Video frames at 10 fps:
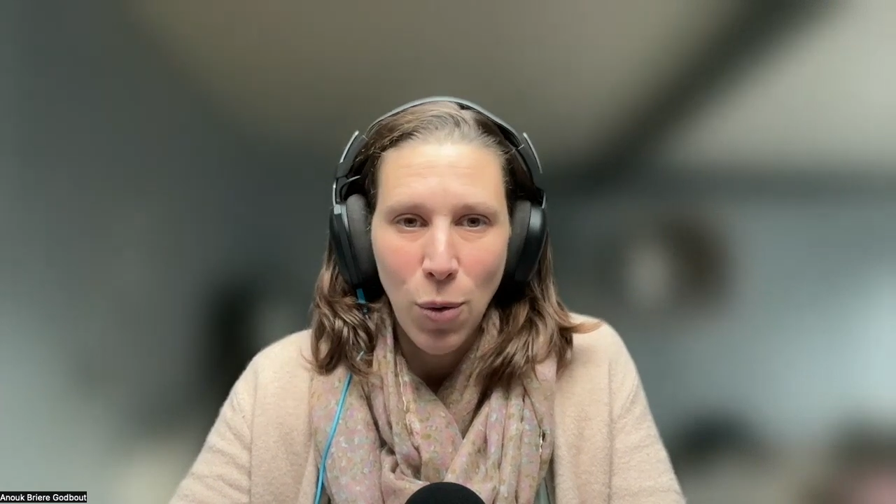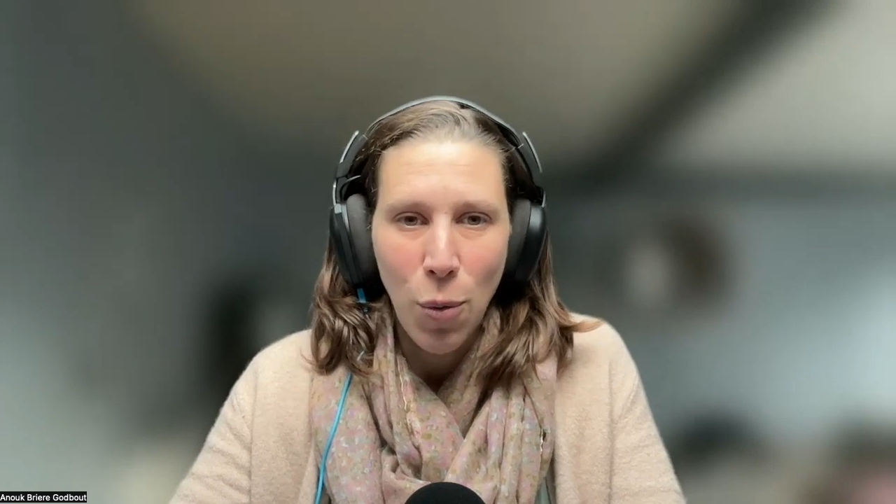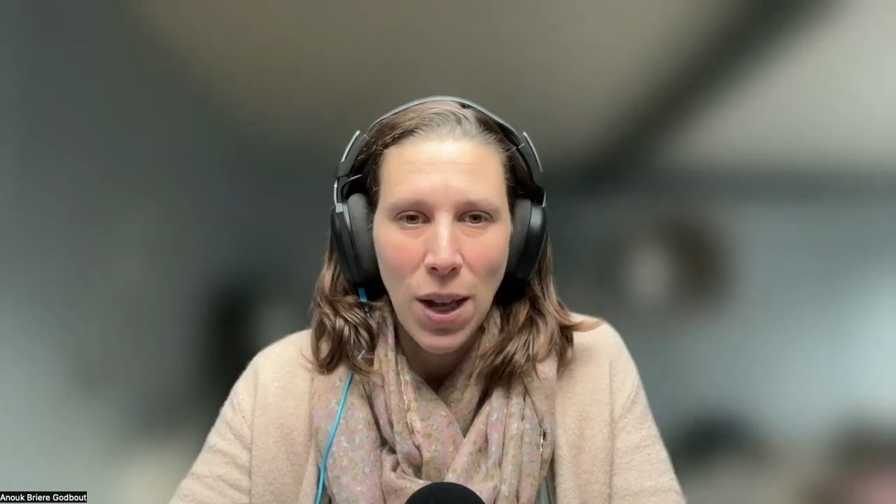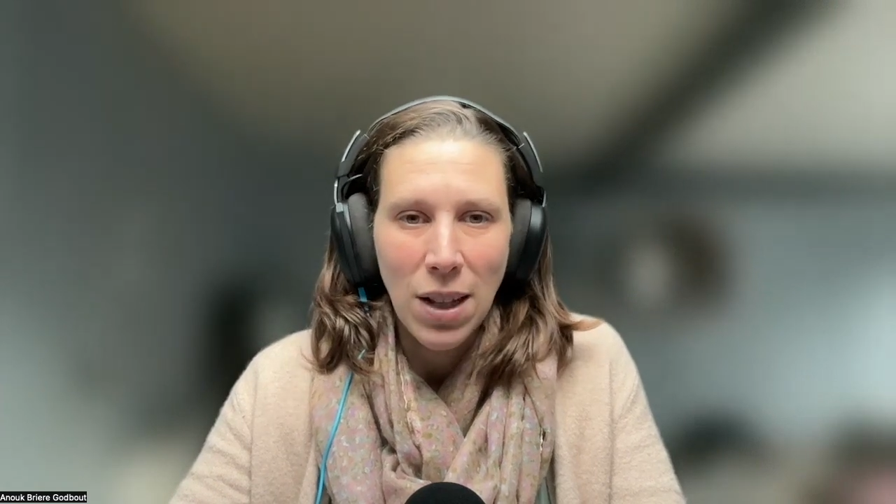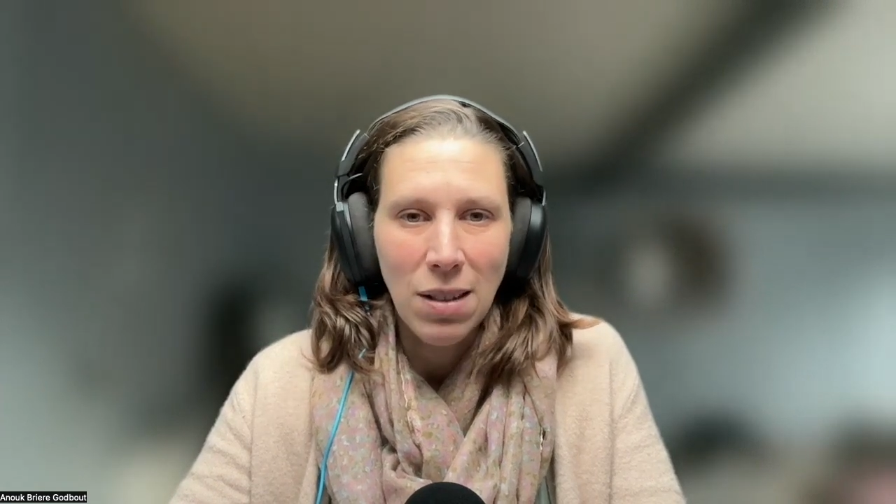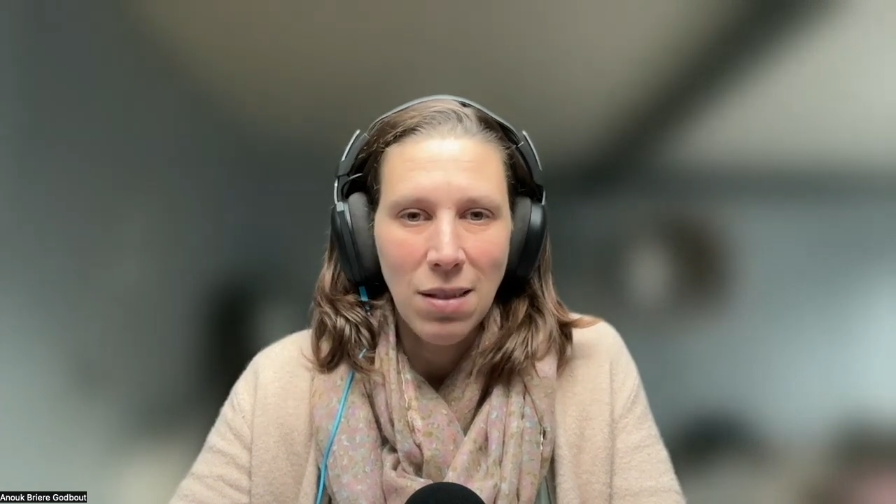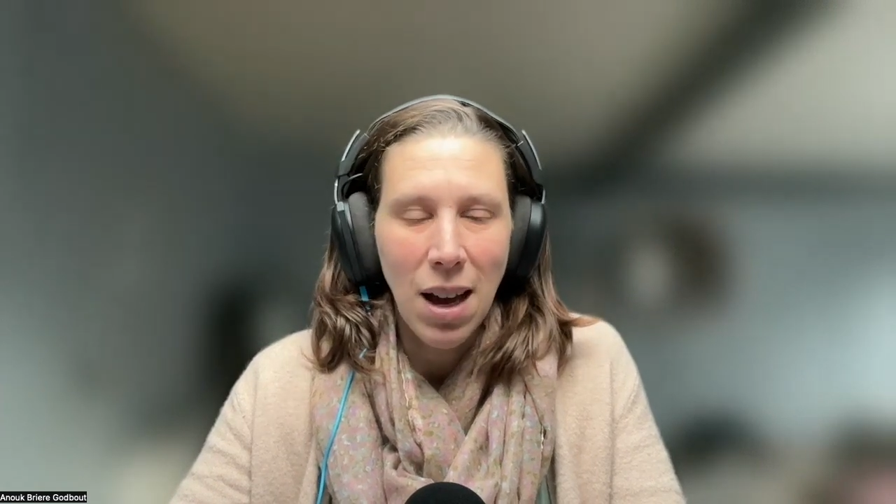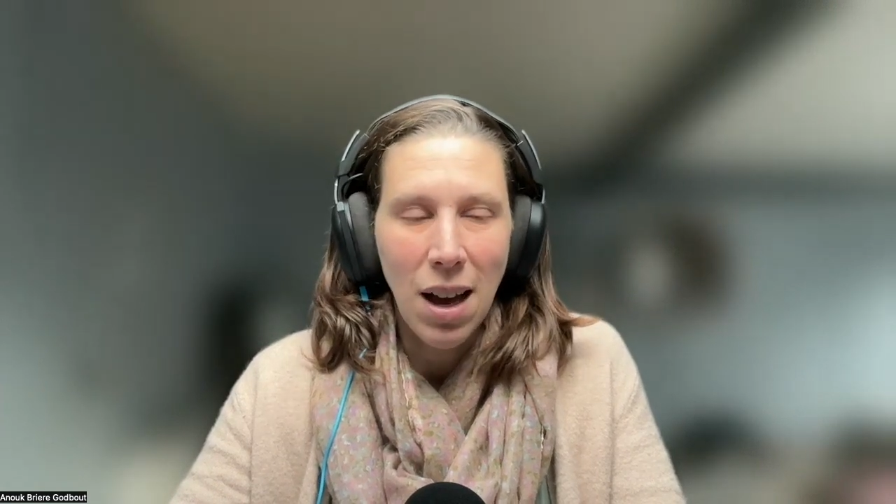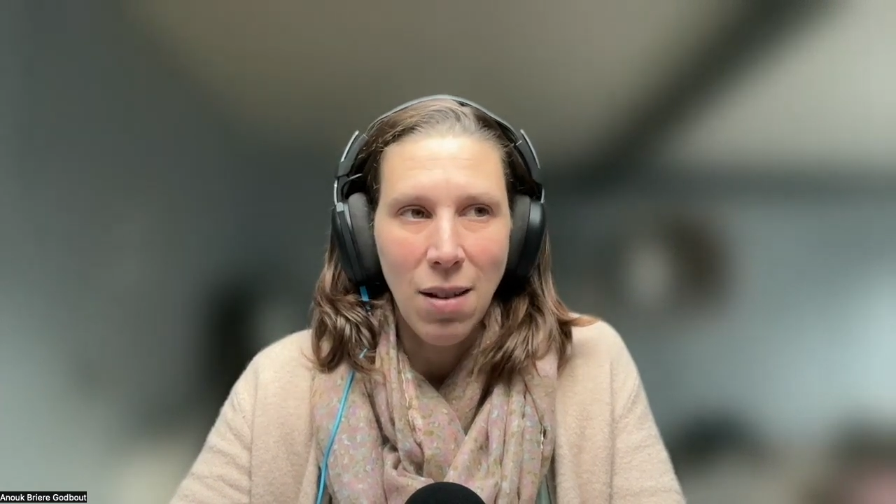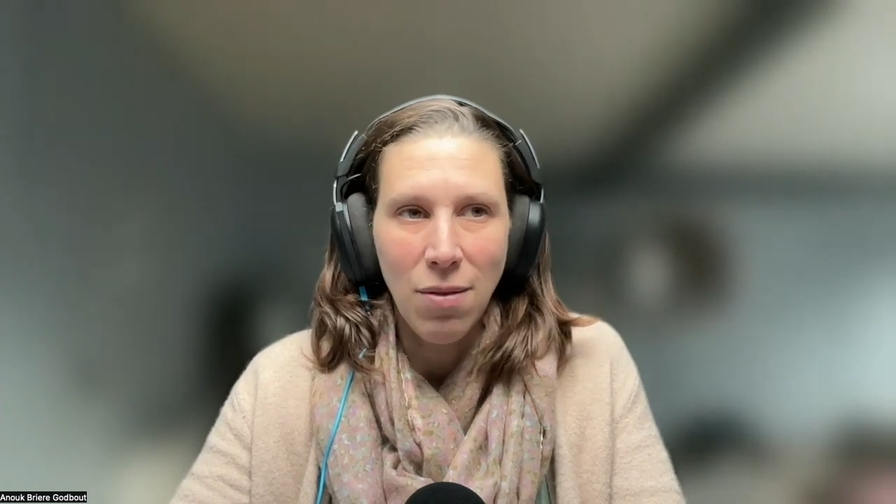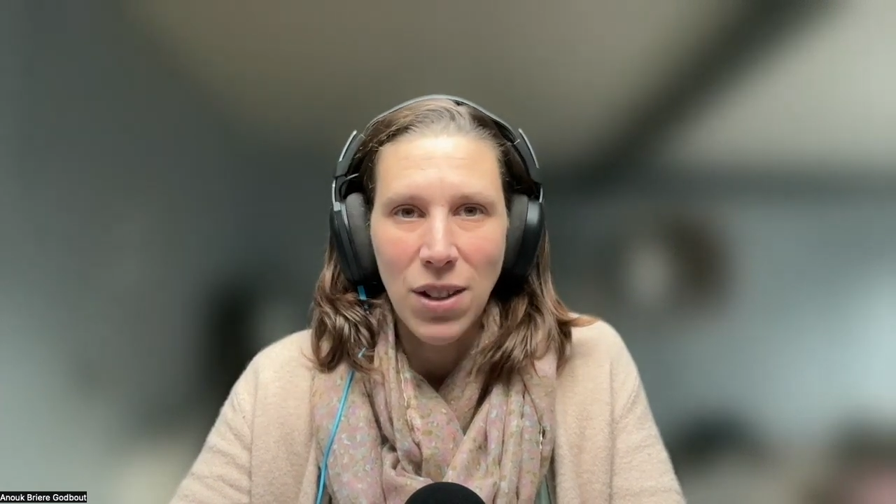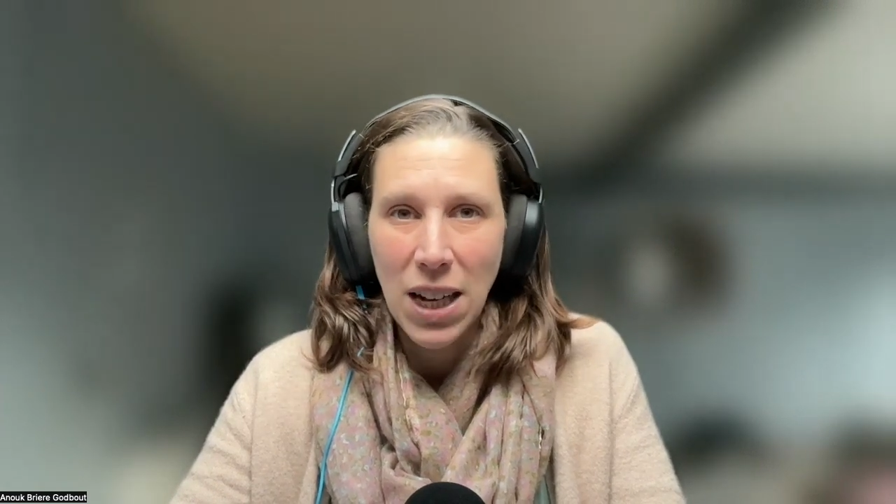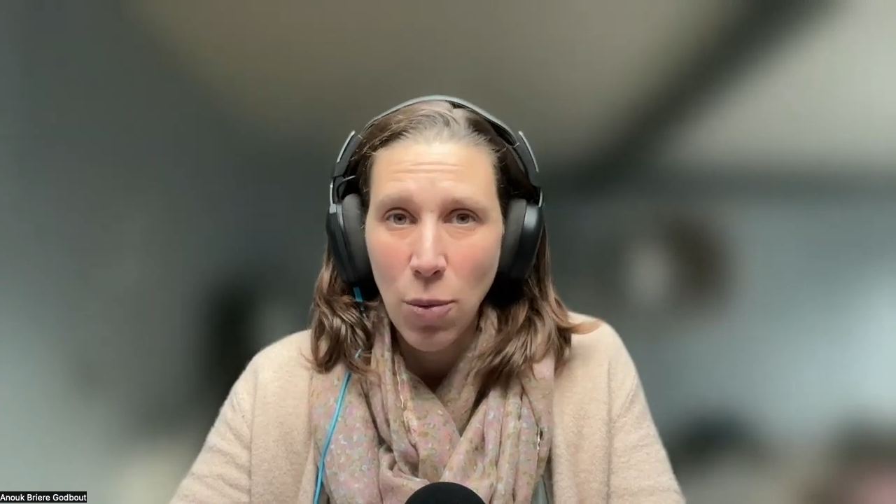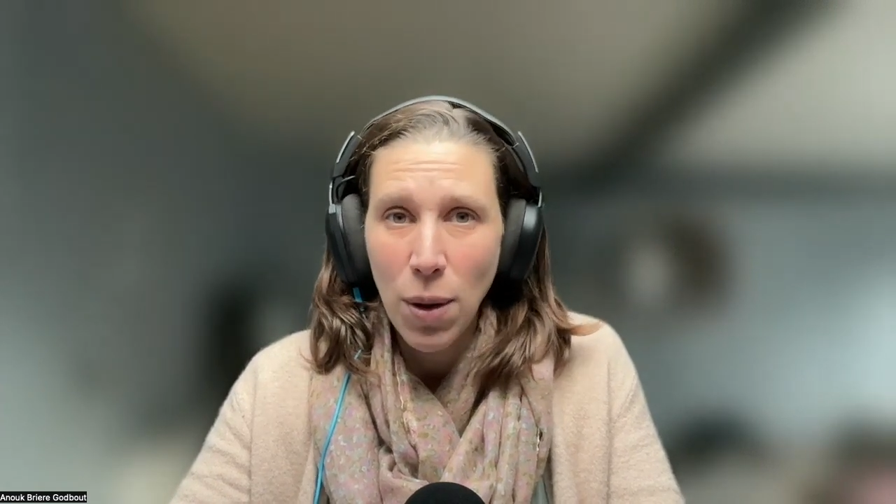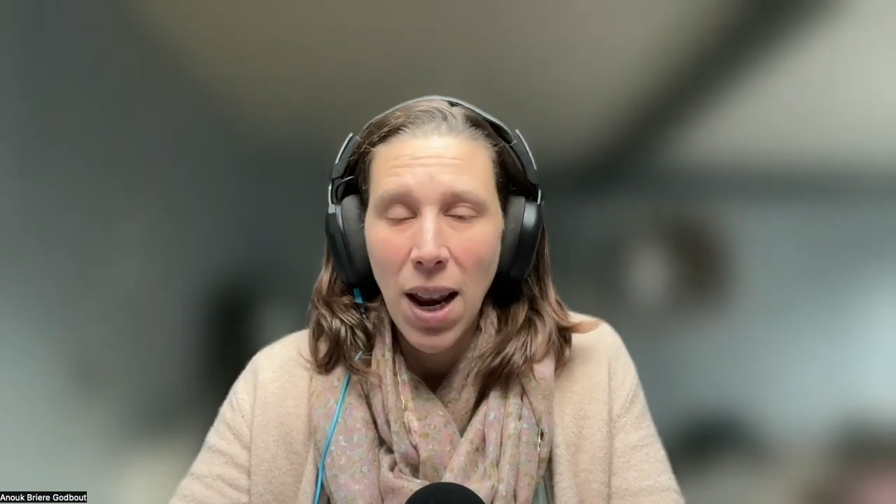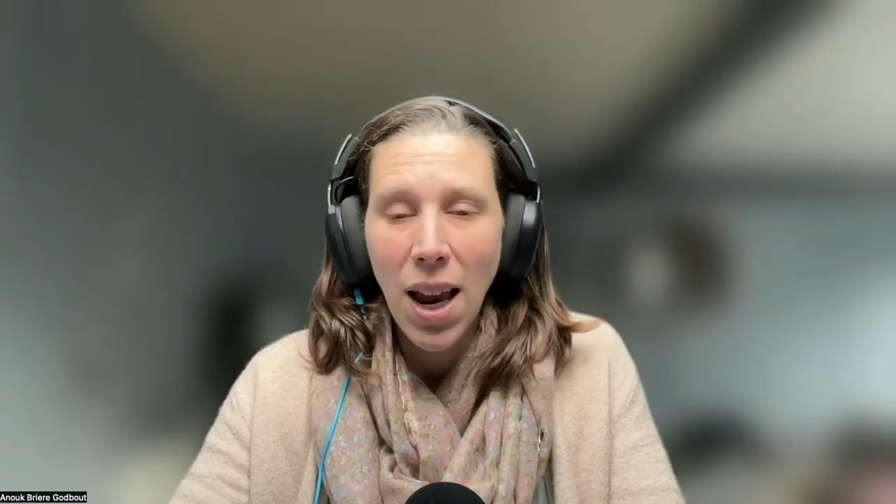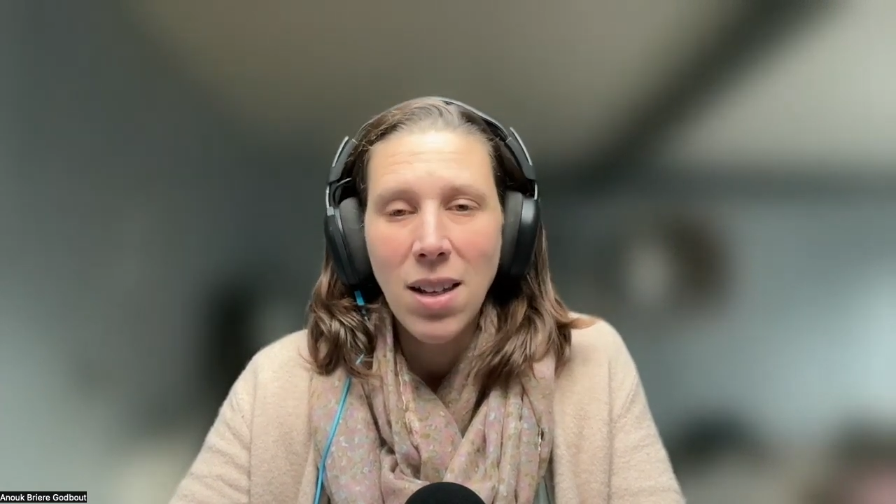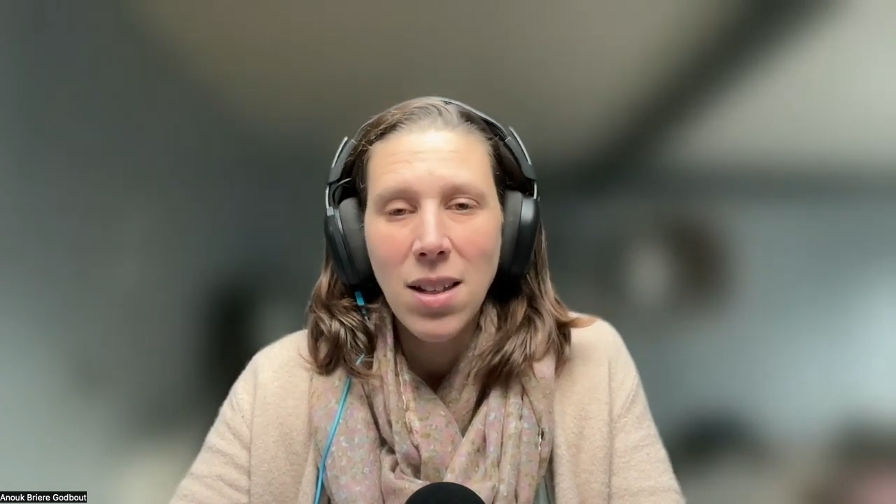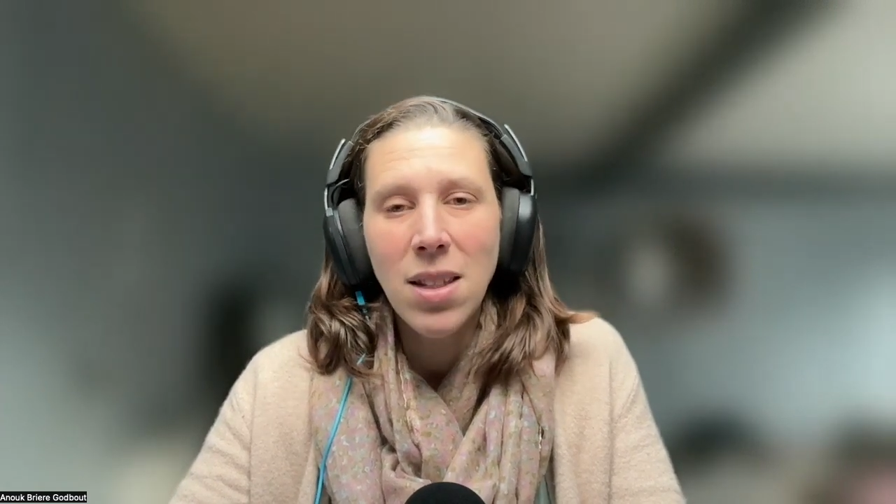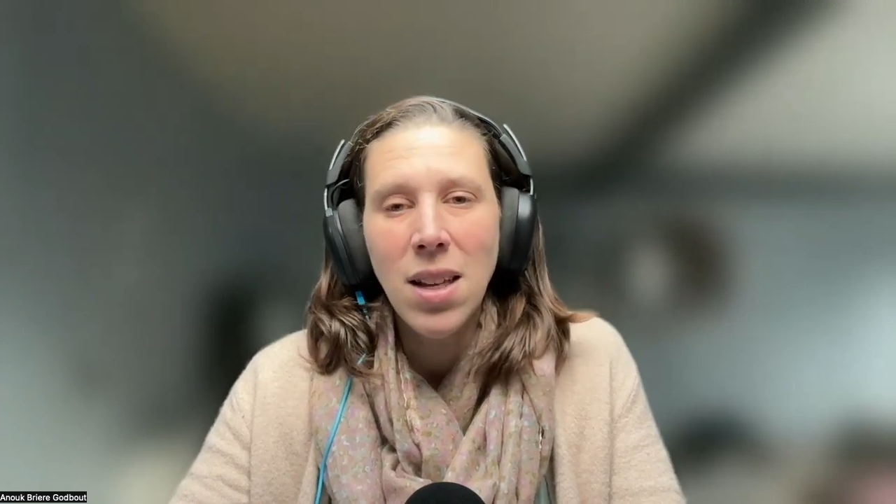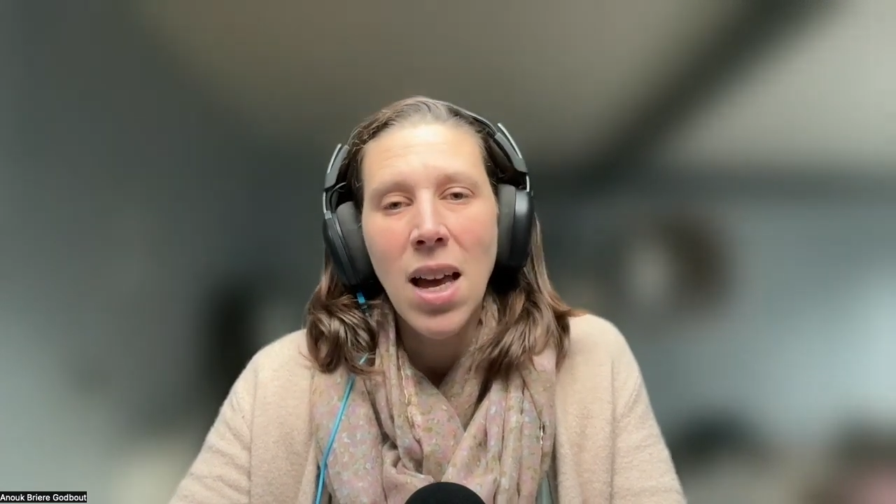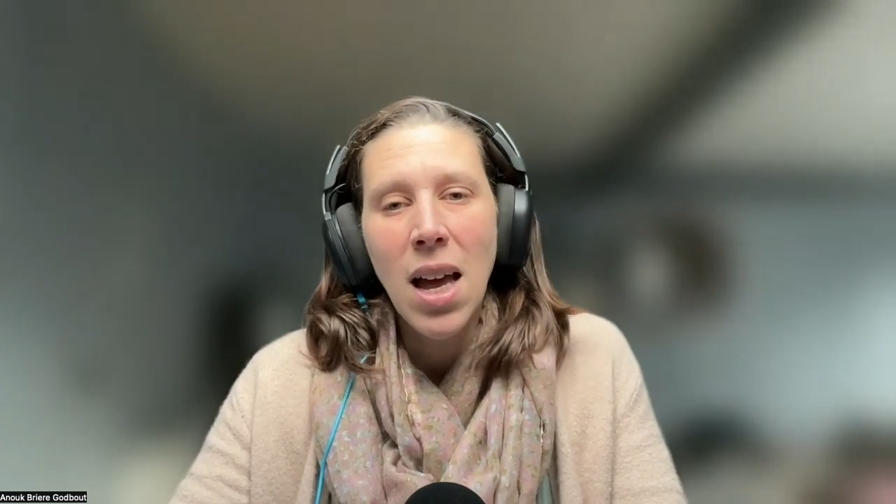with video meetings